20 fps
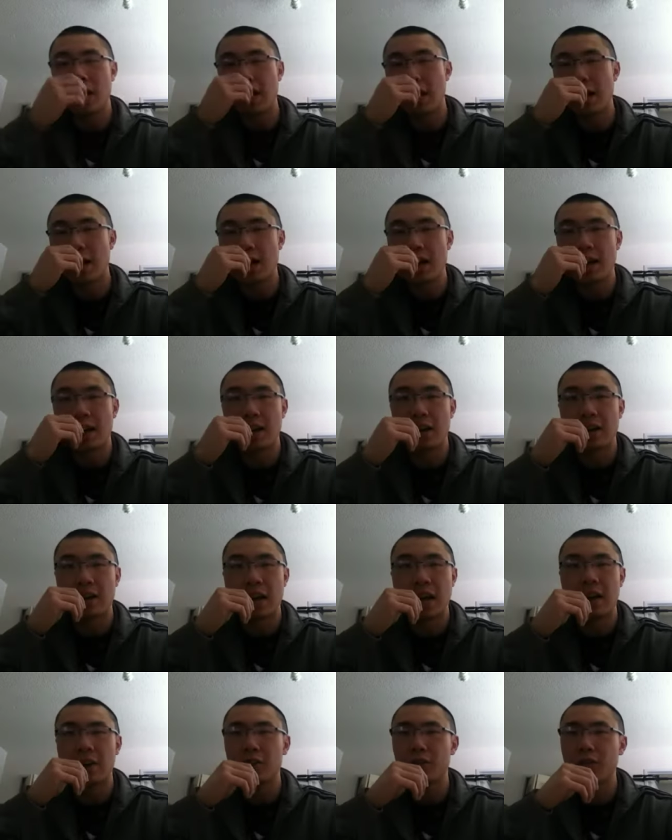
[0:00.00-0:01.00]
uh,
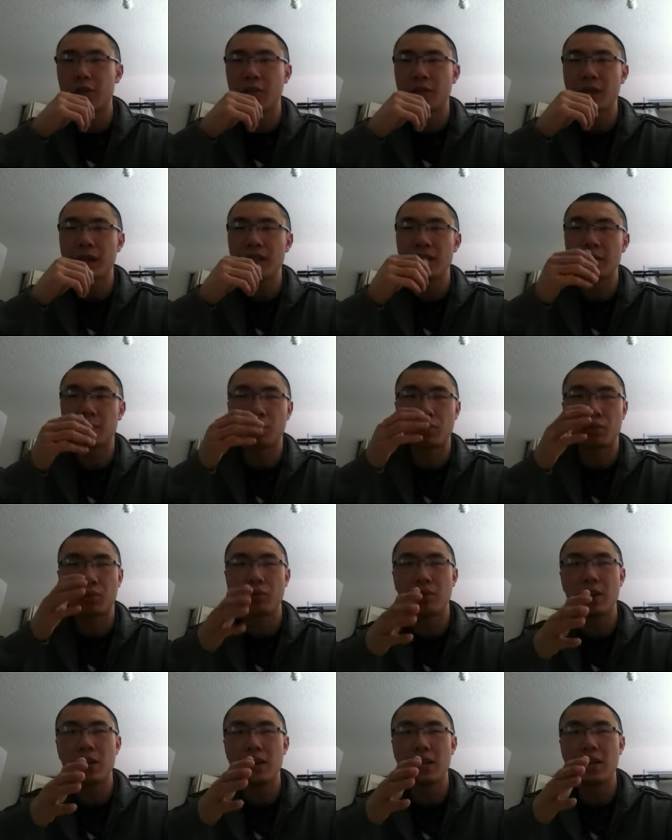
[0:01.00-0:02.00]
I don't know if that's
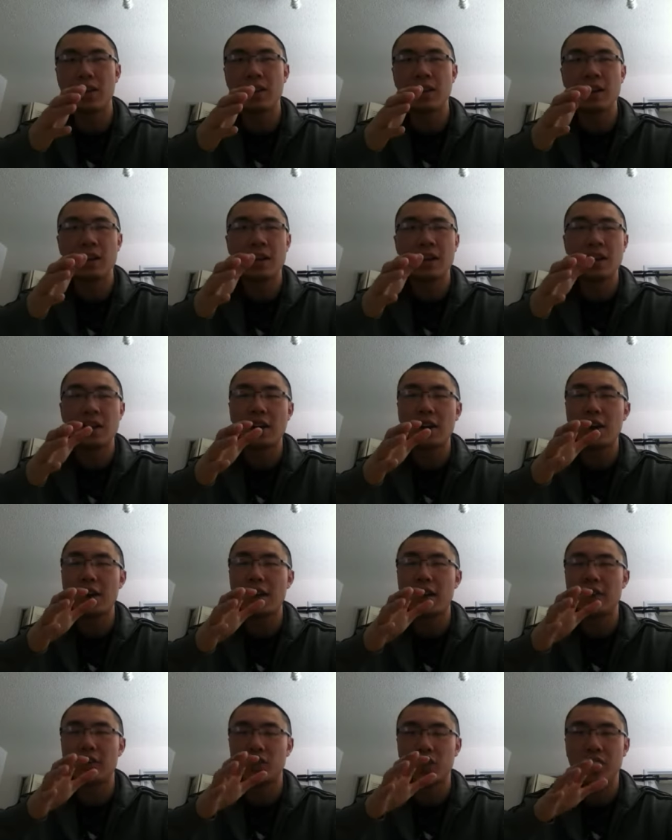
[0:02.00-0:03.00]
pre
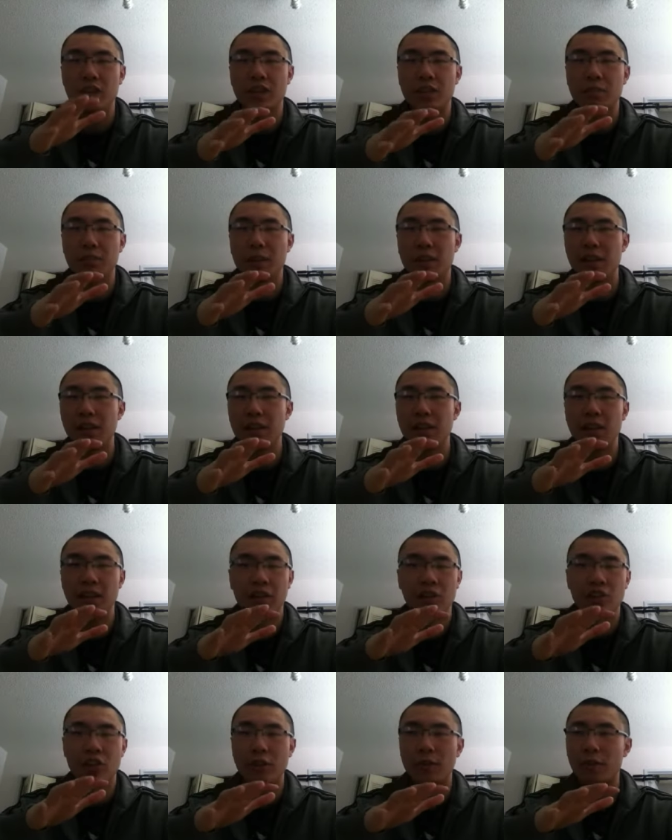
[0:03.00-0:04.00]
uh, GSP
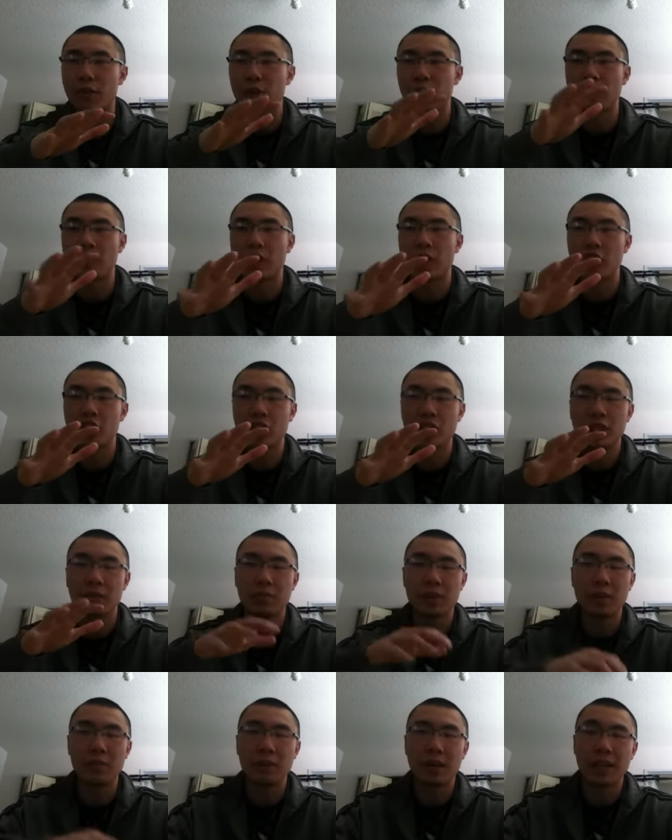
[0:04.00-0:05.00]
like John Fitch fought
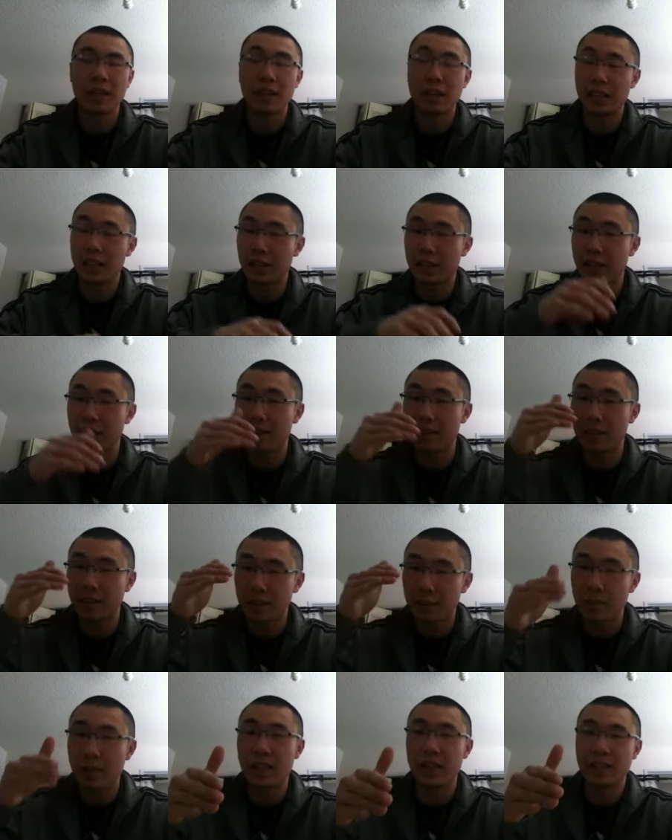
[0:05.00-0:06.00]
GSP, but that
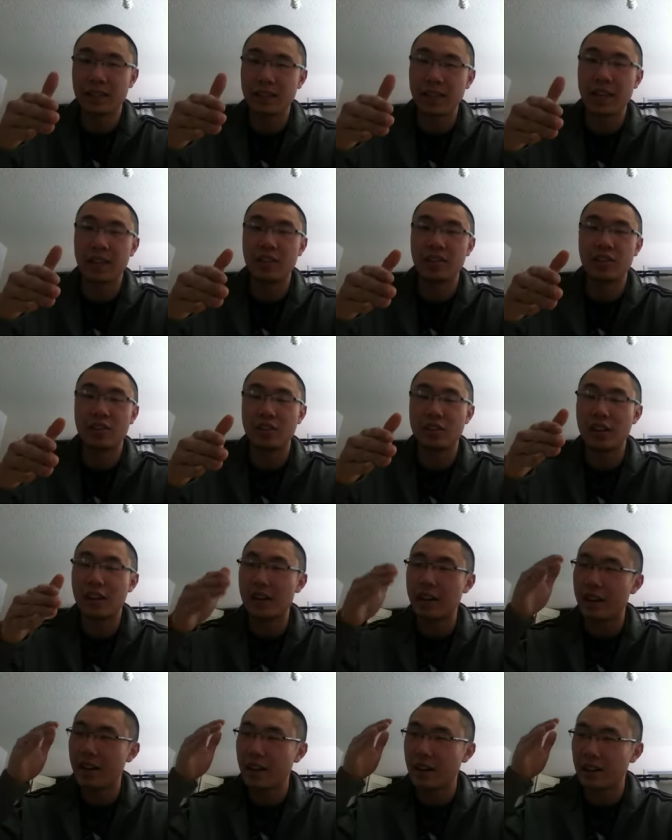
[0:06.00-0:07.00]
this is what he said. J-
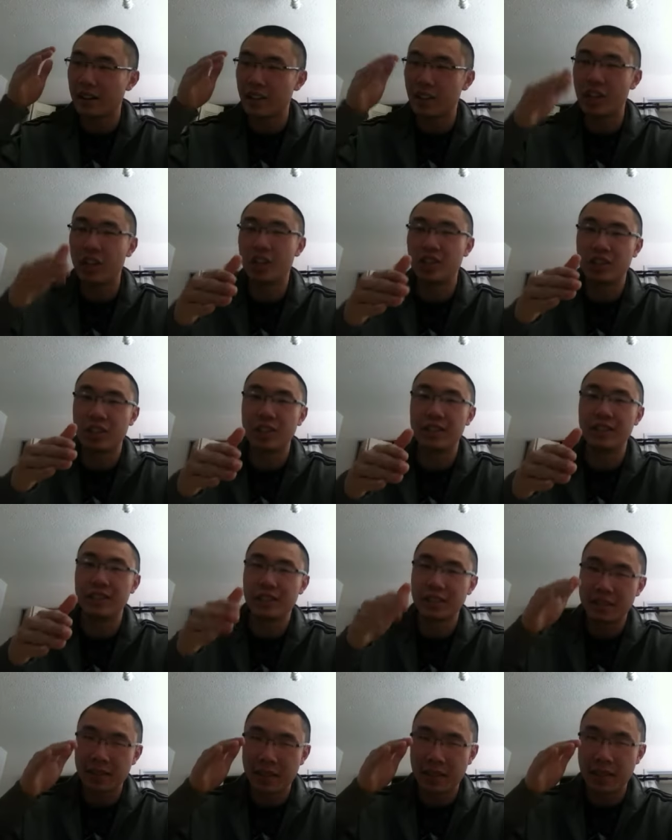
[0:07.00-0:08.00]
uh, Jake Shields
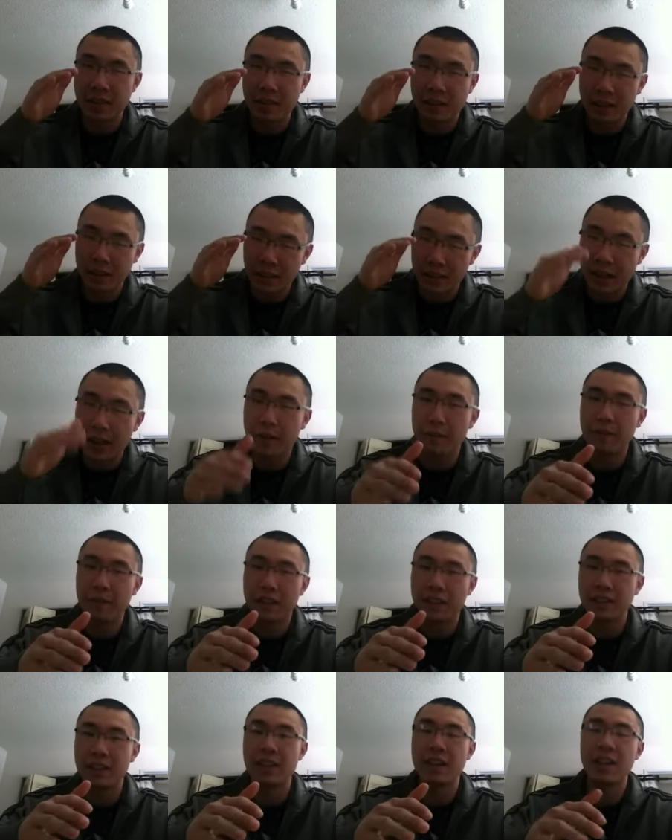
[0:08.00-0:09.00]
is the
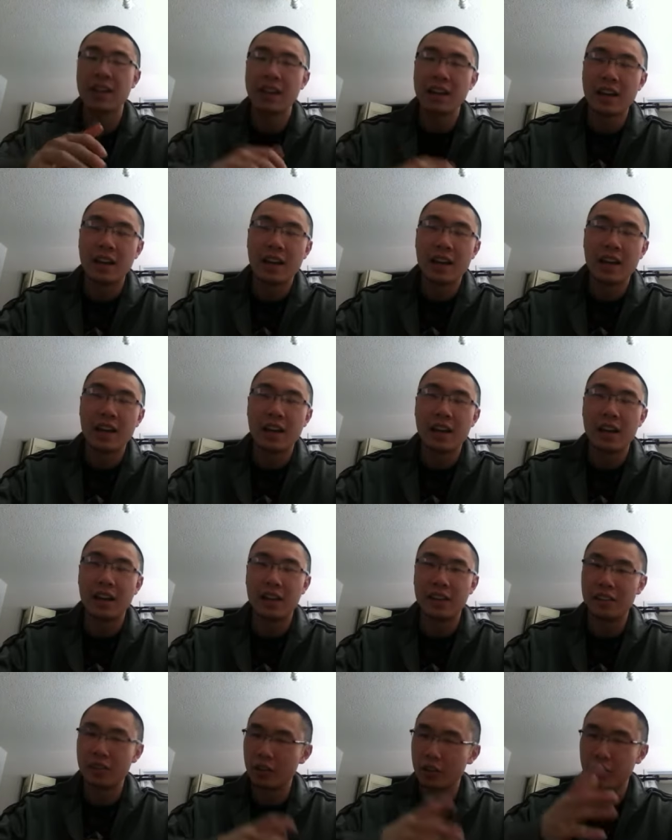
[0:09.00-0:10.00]
toughest,
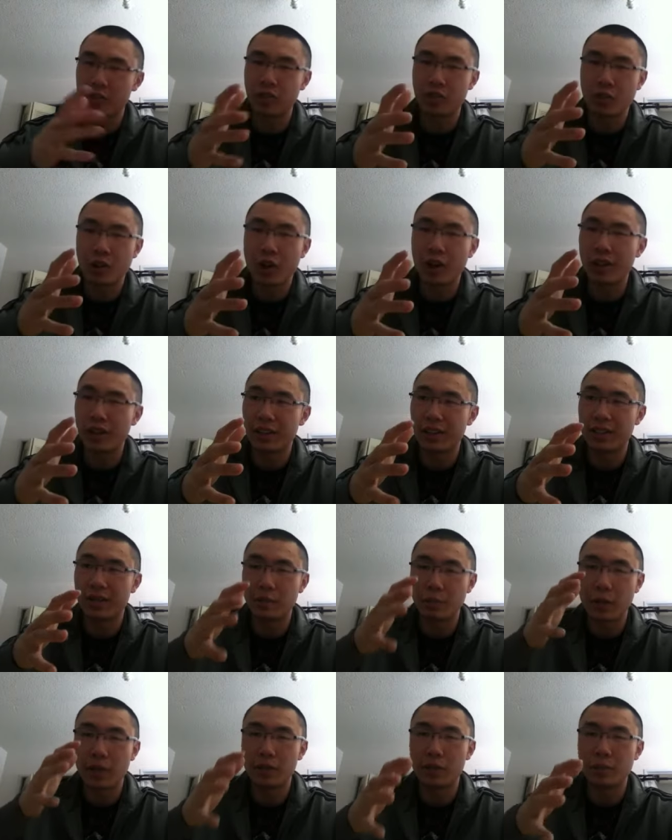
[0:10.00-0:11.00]
uh, you know, strongest
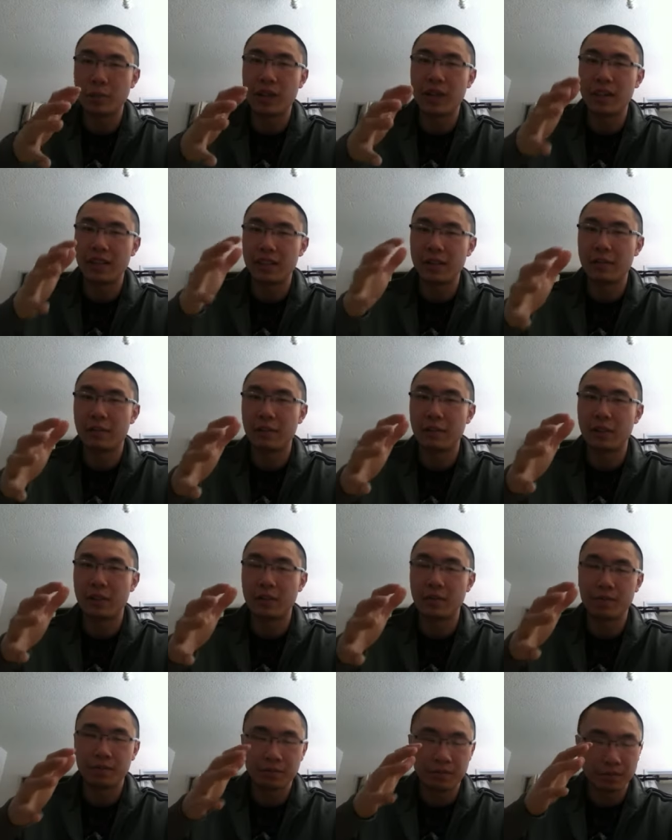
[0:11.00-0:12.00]
welterweight he's
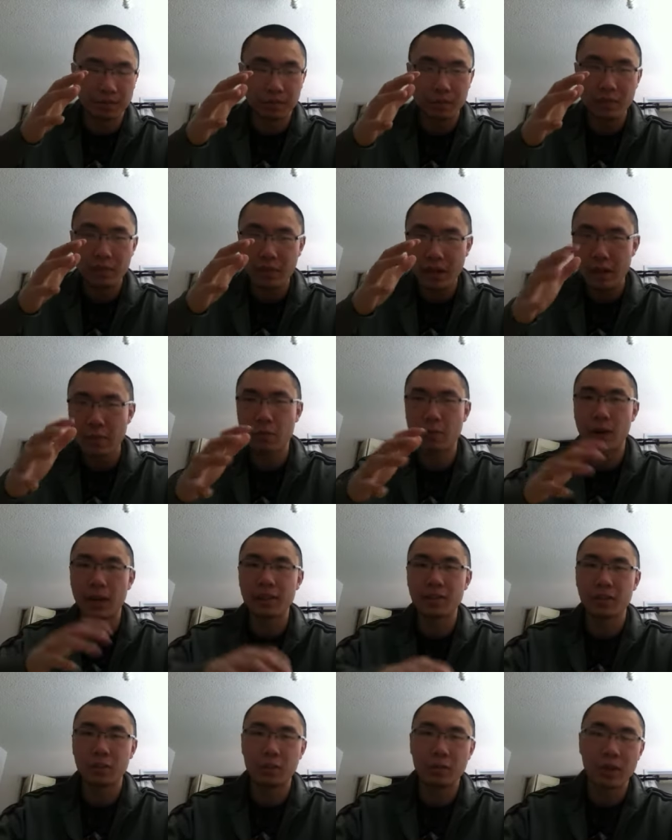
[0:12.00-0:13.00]
ever
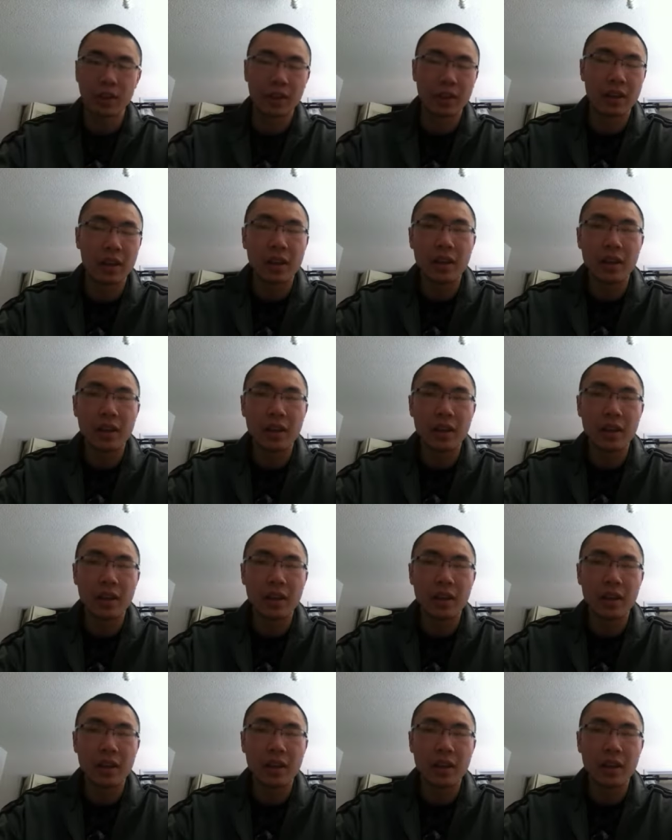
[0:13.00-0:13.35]
wrestled with.